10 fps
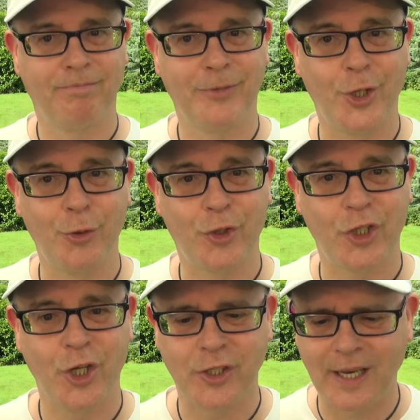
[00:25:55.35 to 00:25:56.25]
You
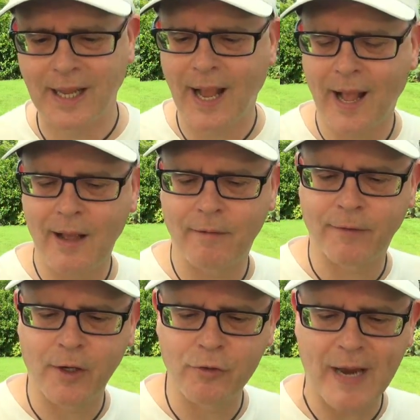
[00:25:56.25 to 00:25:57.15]
certainly
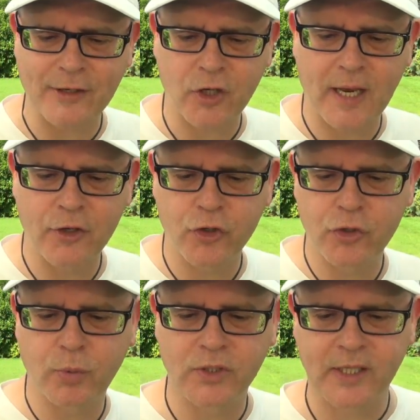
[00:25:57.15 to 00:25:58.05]
have.
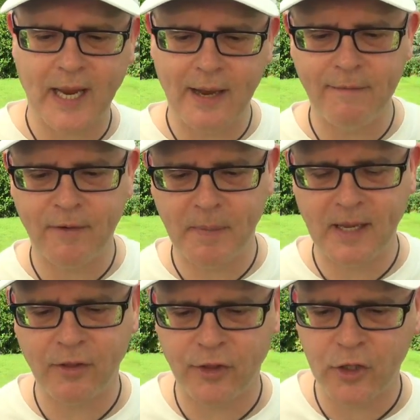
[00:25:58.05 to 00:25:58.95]
Congratulations once again for
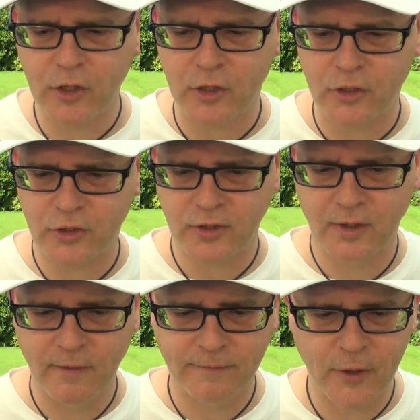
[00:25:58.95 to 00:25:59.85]
being first
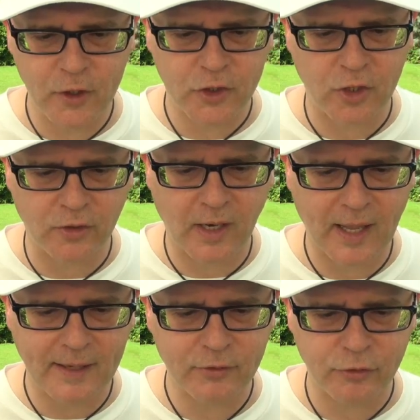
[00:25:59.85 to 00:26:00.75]
on the
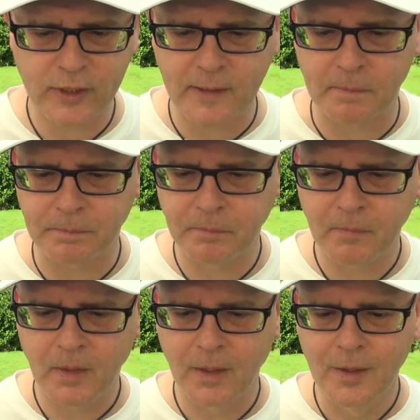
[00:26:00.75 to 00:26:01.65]
live stream.
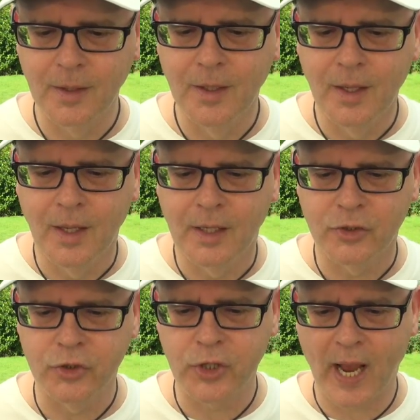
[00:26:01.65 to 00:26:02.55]

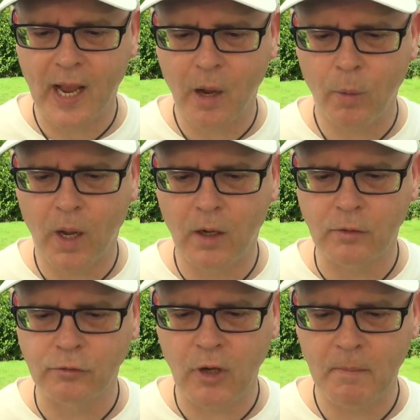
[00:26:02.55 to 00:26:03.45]
Jao
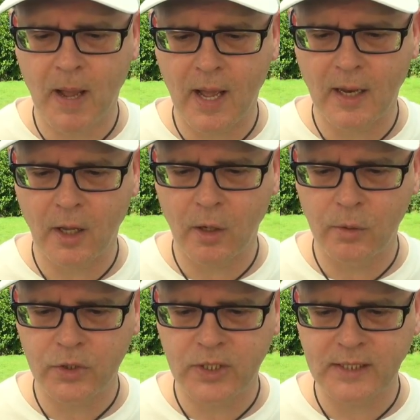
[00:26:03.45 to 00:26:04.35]

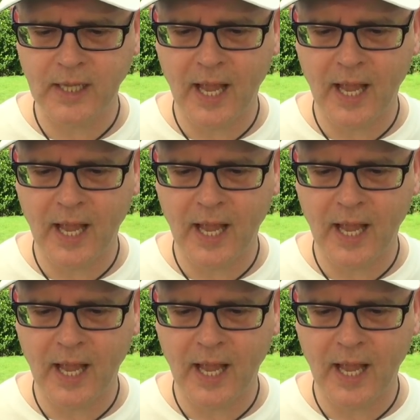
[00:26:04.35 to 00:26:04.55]
Ramalo says,